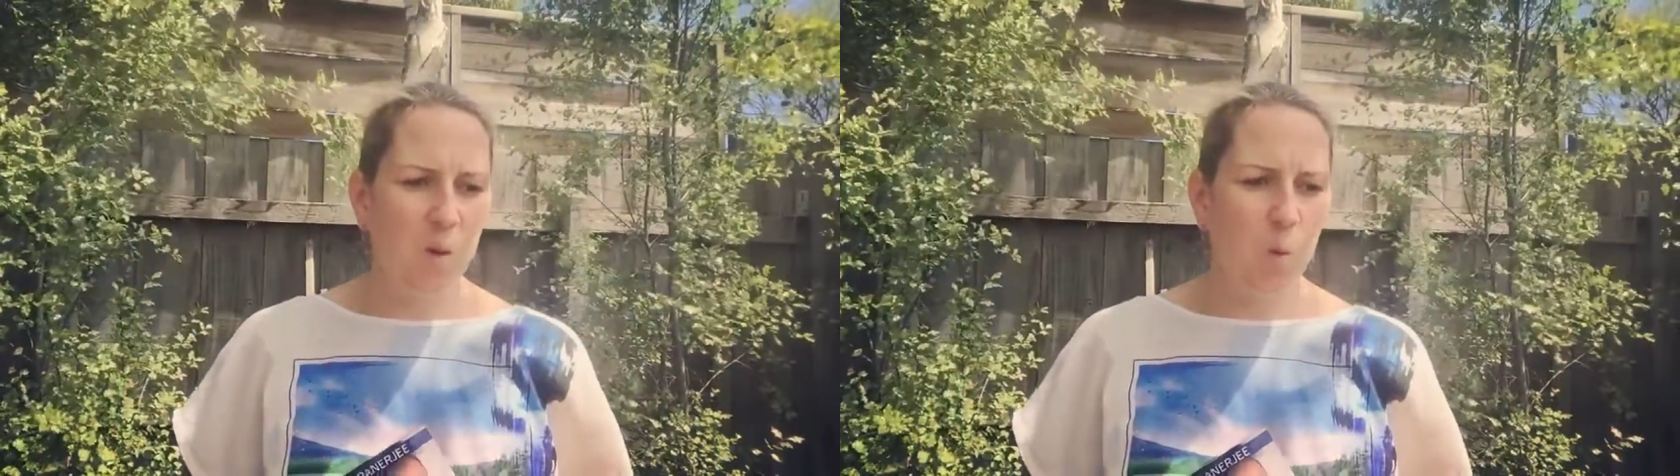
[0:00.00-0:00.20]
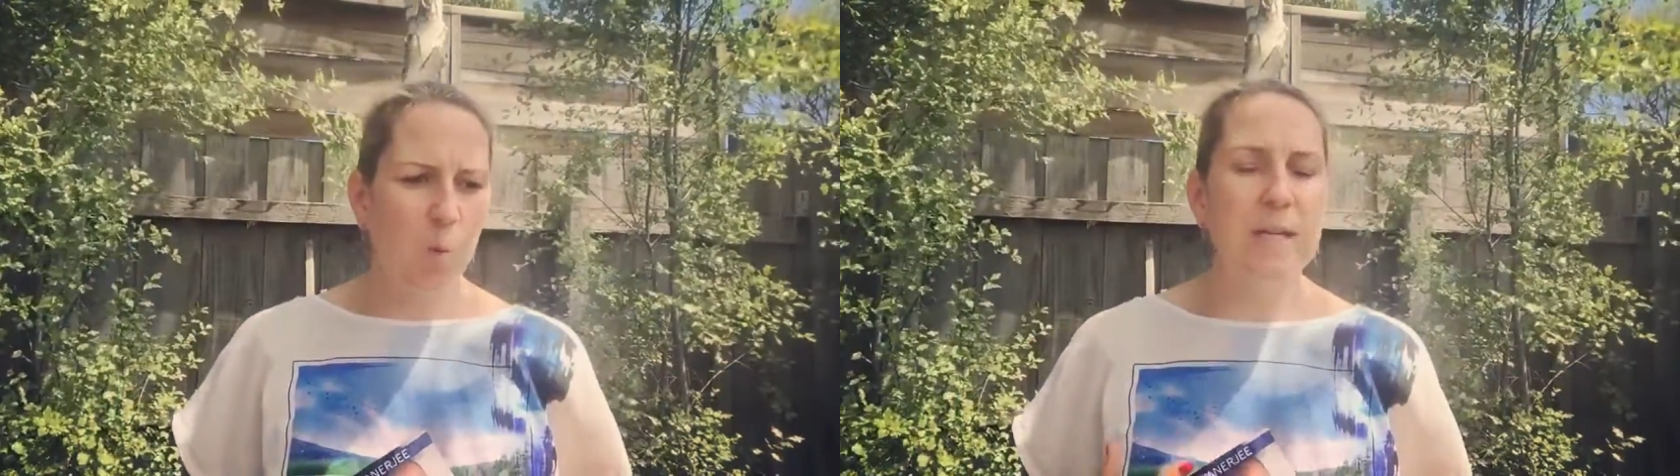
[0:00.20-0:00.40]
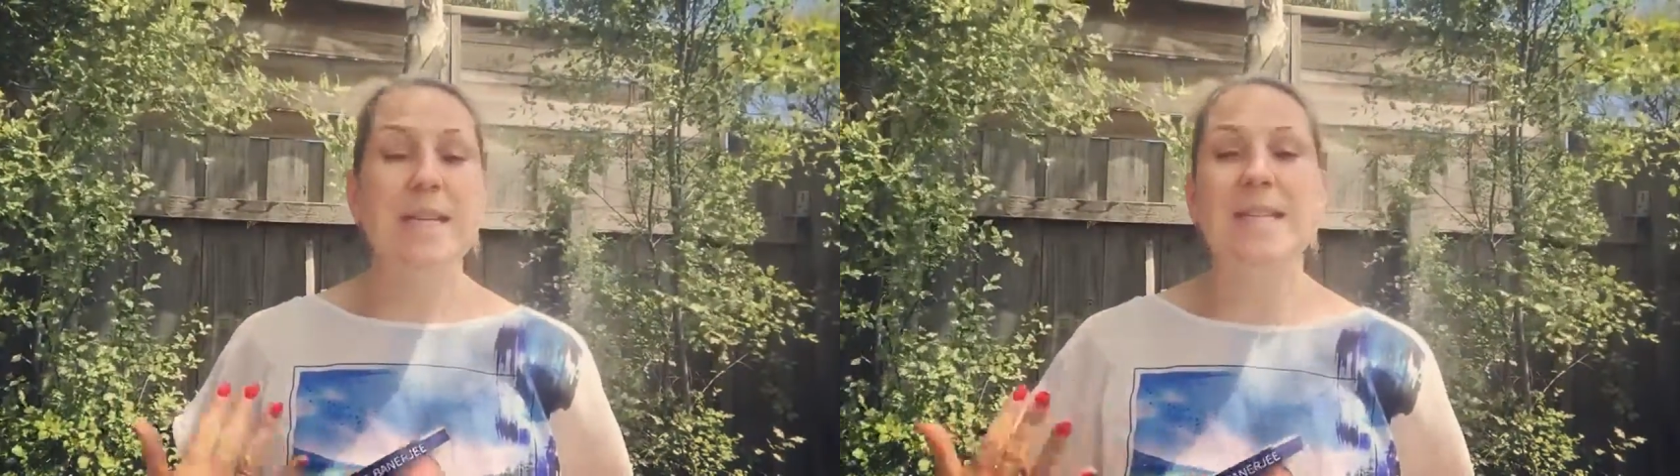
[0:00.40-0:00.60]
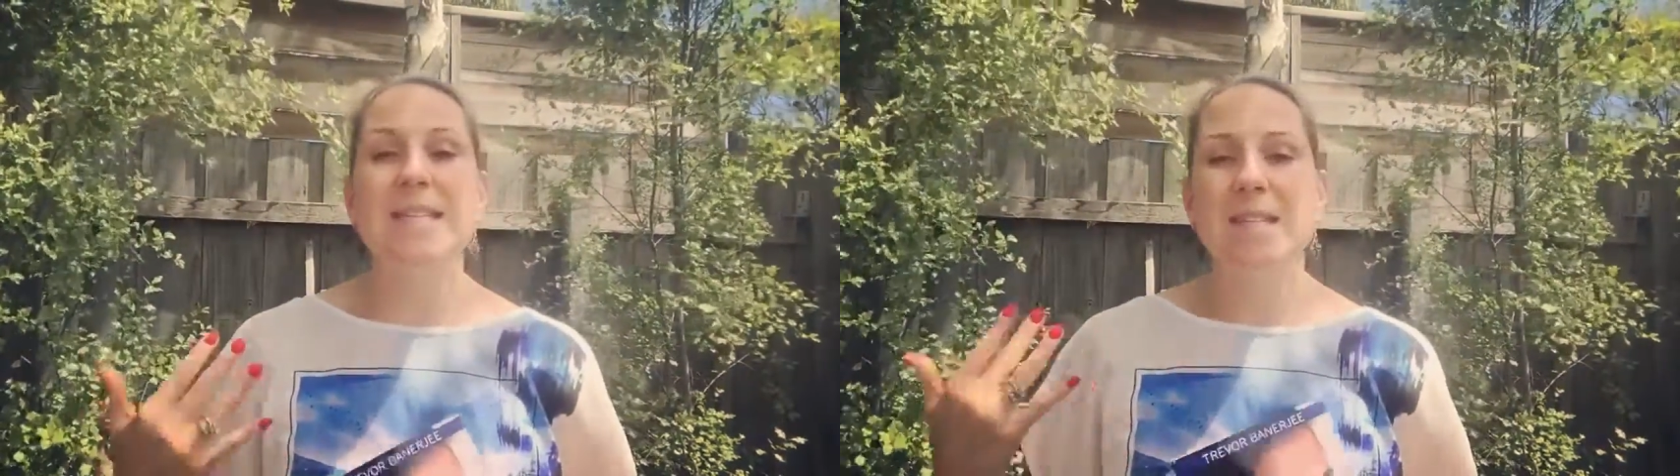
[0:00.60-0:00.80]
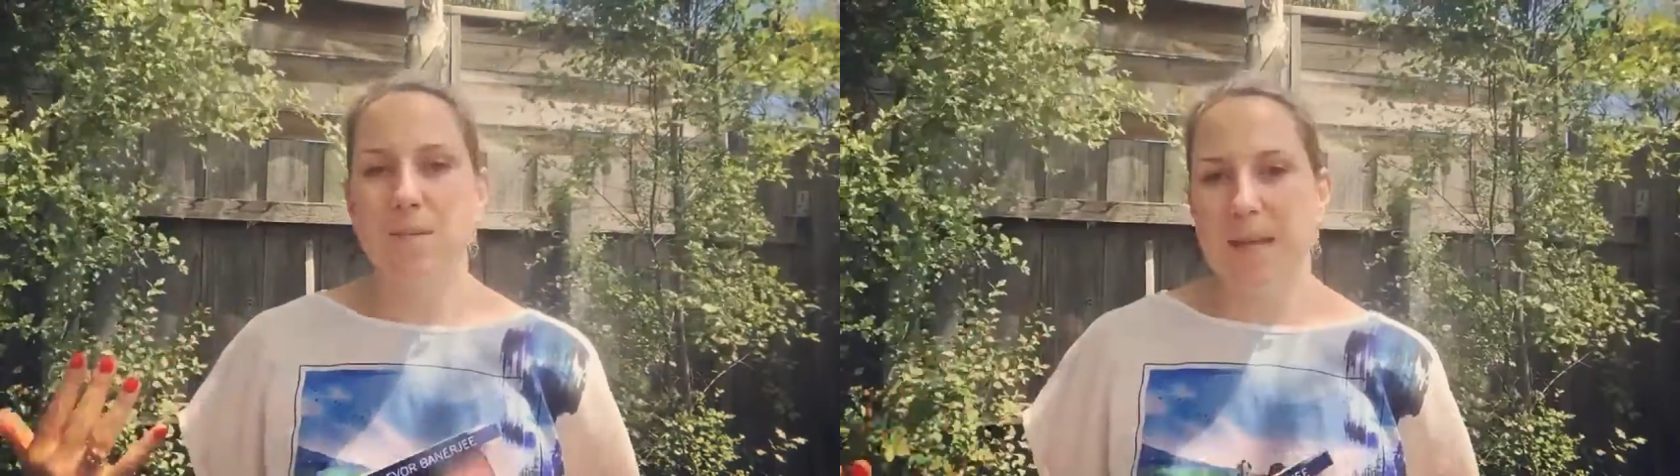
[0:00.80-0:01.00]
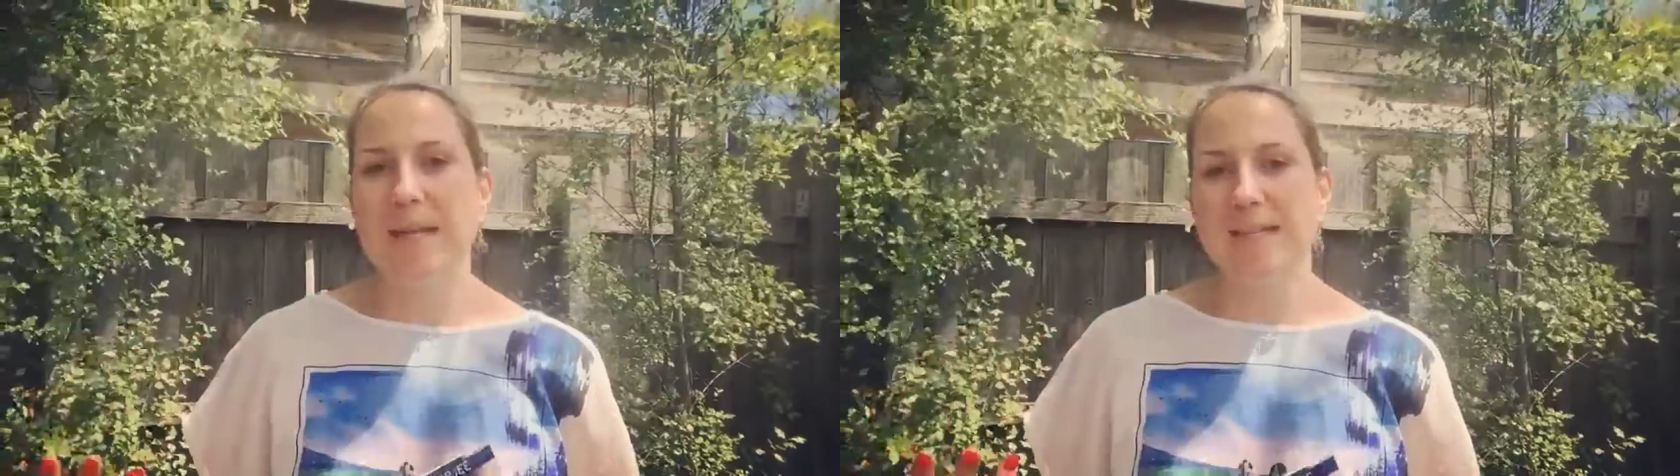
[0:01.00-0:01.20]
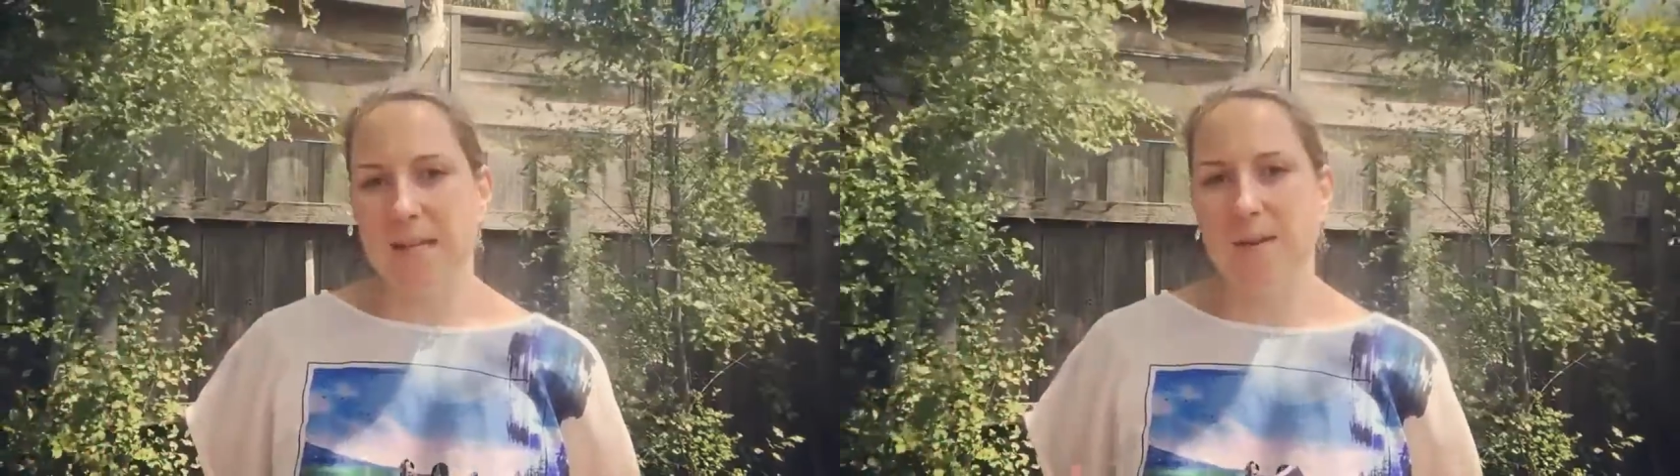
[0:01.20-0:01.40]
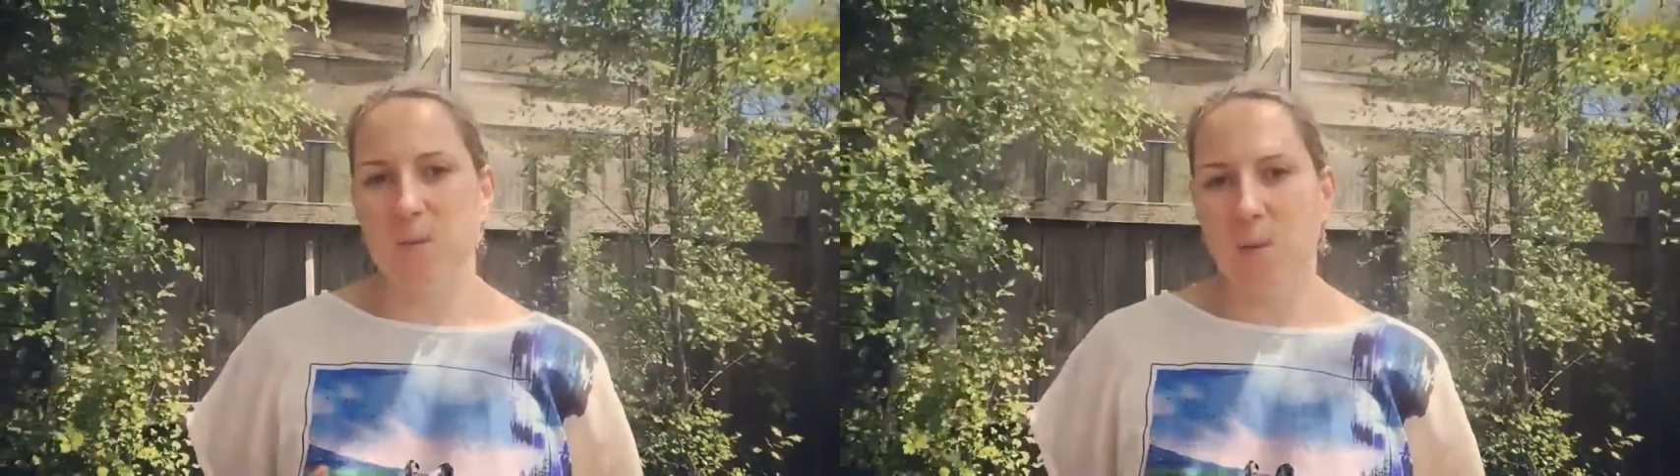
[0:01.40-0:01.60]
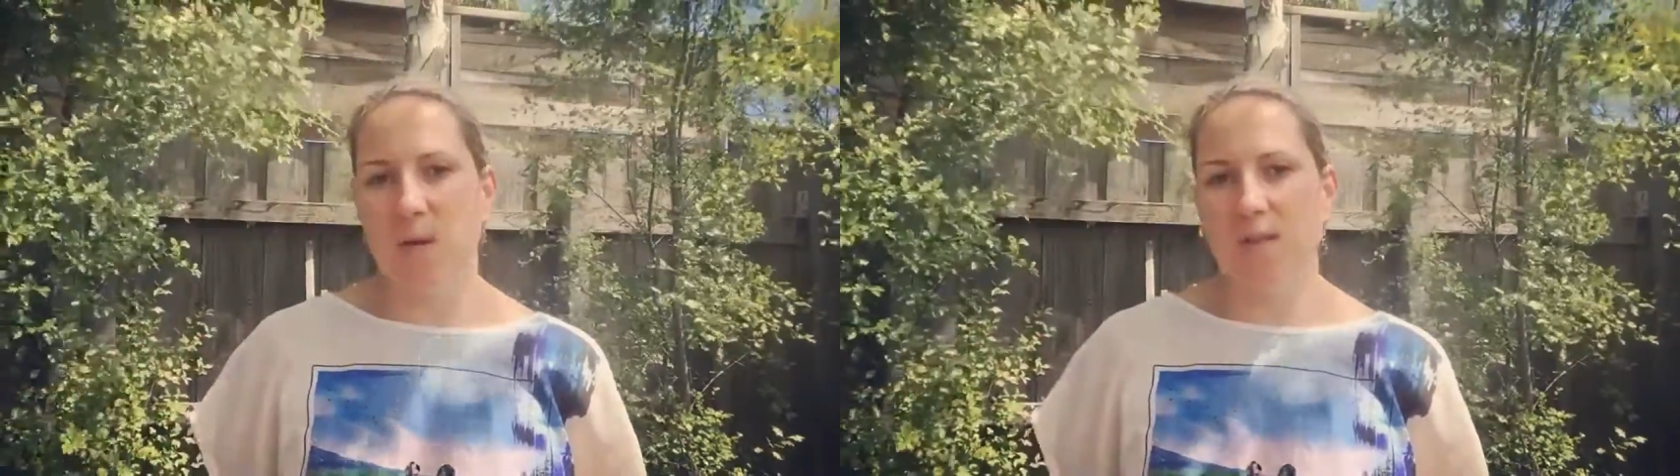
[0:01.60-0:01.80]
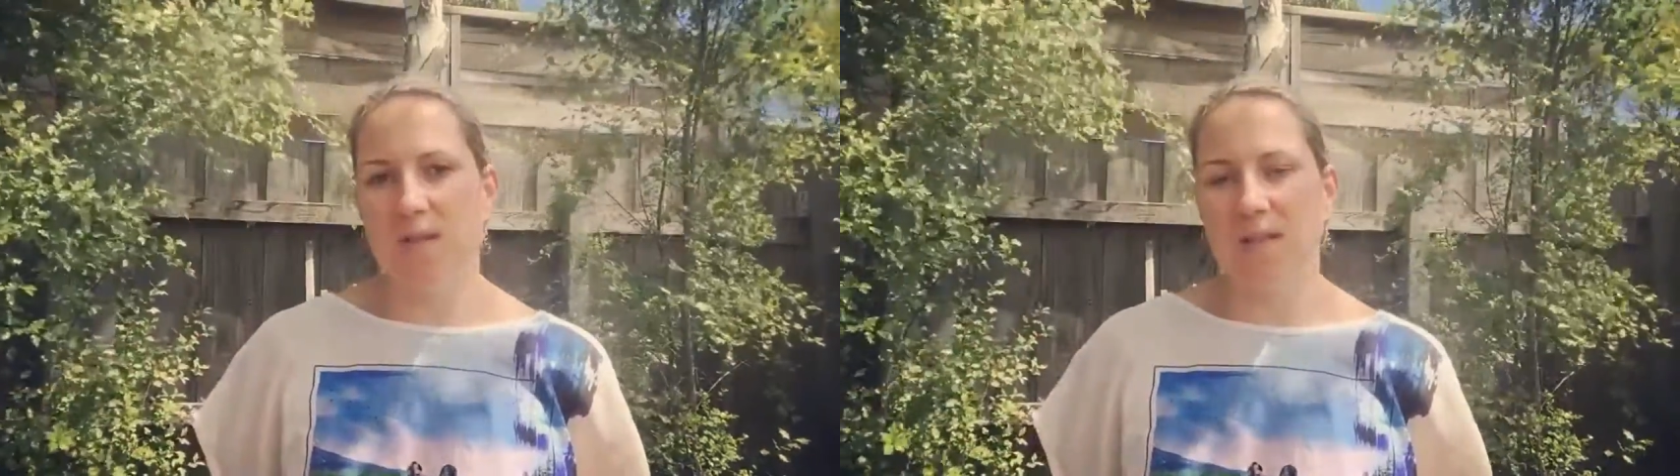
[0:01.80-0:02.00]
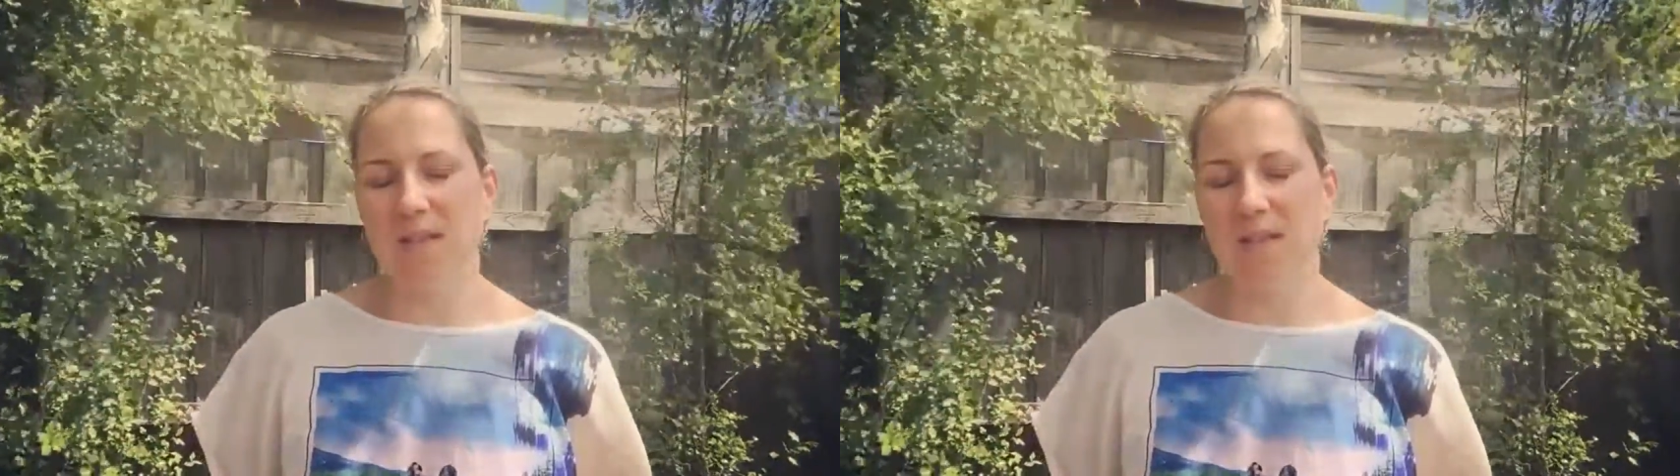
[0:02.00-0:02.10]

what it is to be a salesperson.